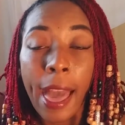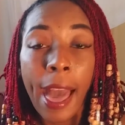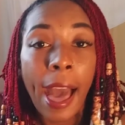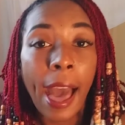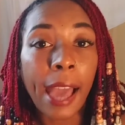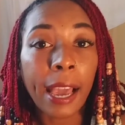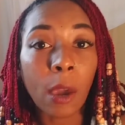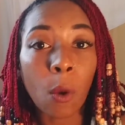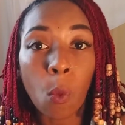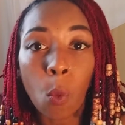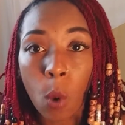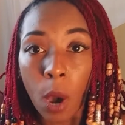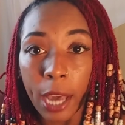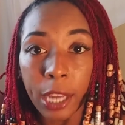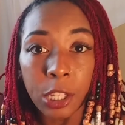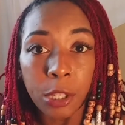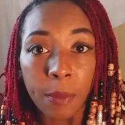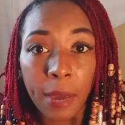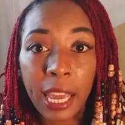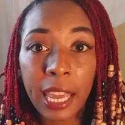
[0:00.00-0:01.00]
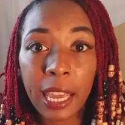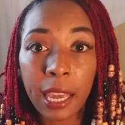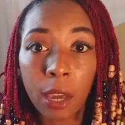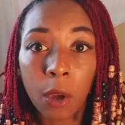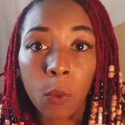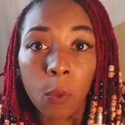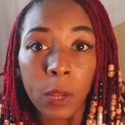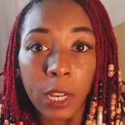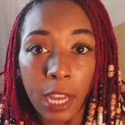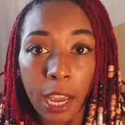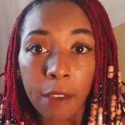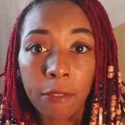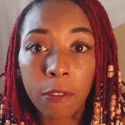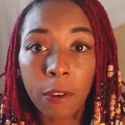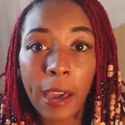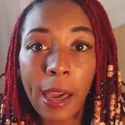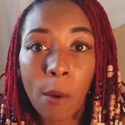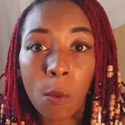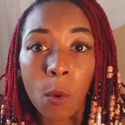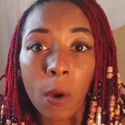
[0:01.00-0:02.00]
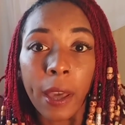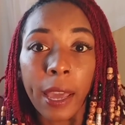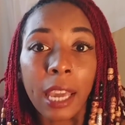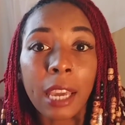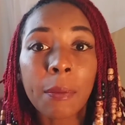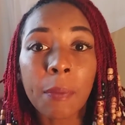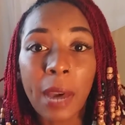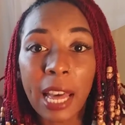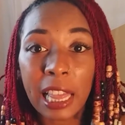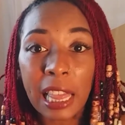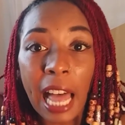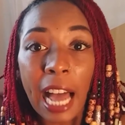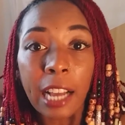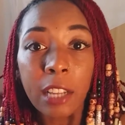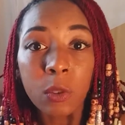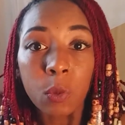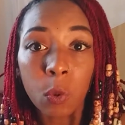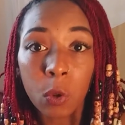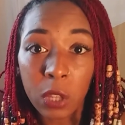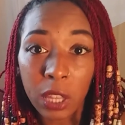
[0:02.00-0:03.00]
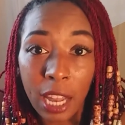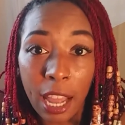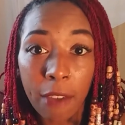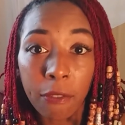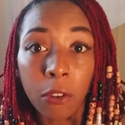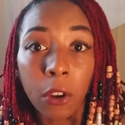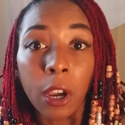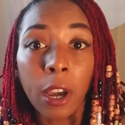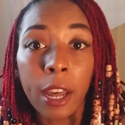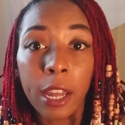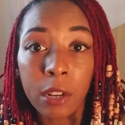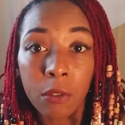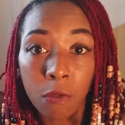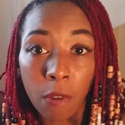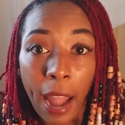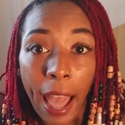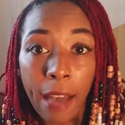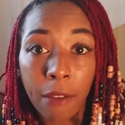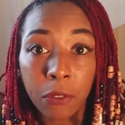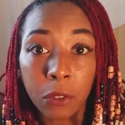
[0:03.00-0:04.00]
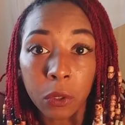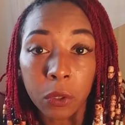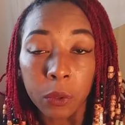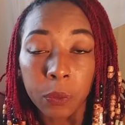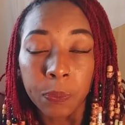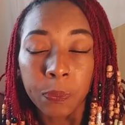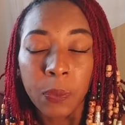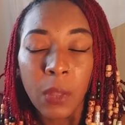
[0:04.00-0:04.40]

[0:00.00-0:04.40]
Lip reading: I can wash my hair whenever I want, and my locks will never unravel.